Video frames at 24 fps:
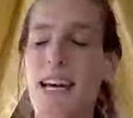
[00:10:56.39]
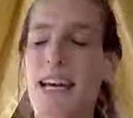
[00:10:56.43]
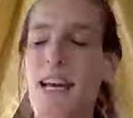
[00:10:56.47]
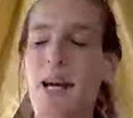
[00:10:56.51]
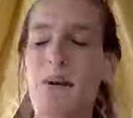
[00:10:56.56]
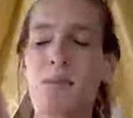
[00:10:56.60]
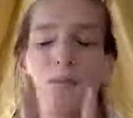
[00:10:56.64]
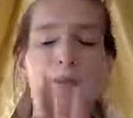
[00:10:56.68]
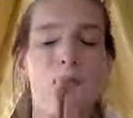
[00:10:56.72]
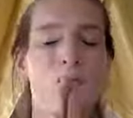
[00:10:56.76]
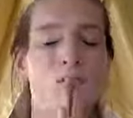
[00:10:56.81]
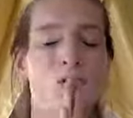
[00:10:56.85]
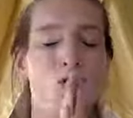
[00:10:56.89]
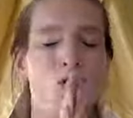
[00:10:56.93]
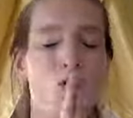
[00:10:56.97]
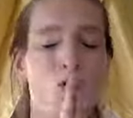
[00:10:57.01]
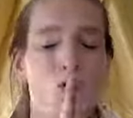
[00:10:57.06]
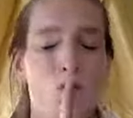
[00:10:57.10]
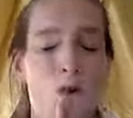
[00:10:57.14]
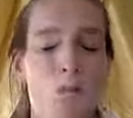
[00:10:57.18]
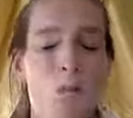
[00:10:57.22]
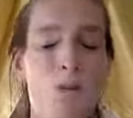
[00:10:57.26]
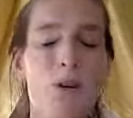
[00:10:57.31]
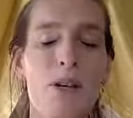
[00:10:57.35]
And I'm
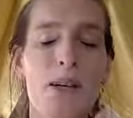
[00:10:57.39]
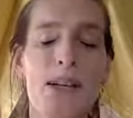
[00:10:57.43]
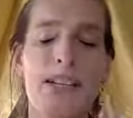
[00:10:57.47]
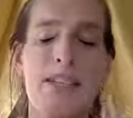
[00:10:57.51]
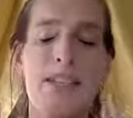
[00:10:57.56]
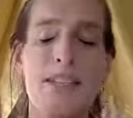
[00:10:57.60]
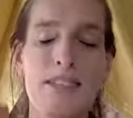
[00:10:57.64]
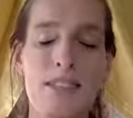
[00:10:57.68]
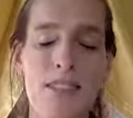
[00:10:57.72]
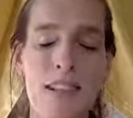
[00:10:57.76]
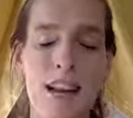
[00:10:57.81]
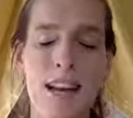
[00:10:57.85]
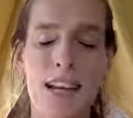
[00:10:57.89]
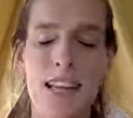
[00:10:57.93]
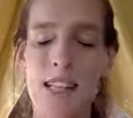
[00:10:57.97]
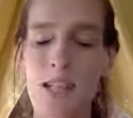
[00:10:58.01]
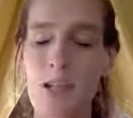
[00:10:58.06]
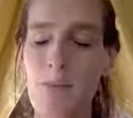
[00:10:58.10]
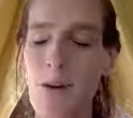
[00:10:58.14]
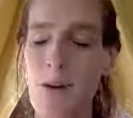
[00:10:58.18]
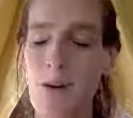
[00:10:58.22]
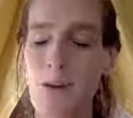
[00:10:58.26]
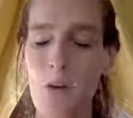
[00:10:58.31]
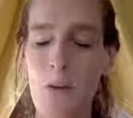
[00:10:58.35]
super excited
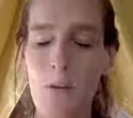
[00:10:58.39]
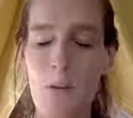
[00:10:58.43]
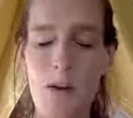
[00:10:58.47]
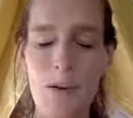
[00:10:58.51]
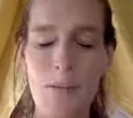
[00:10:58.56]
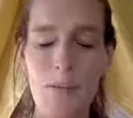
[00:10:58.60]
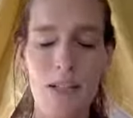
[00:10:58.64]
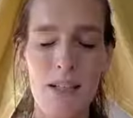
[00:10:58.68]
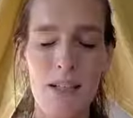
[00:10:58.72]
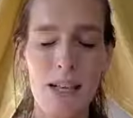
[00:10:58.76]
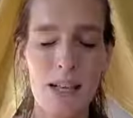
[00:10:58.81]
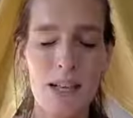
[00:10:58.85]
about the women